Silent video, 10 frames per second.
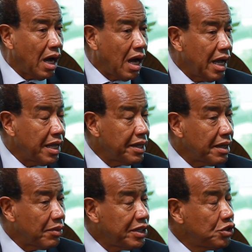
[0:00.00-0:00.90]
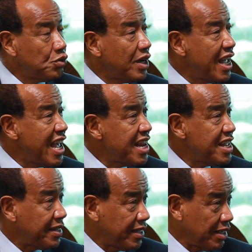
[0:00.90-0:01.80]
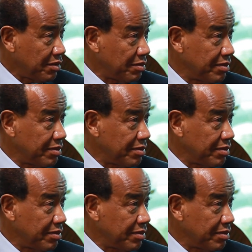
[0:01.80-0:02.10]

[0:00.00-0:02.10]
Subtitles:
I will do anything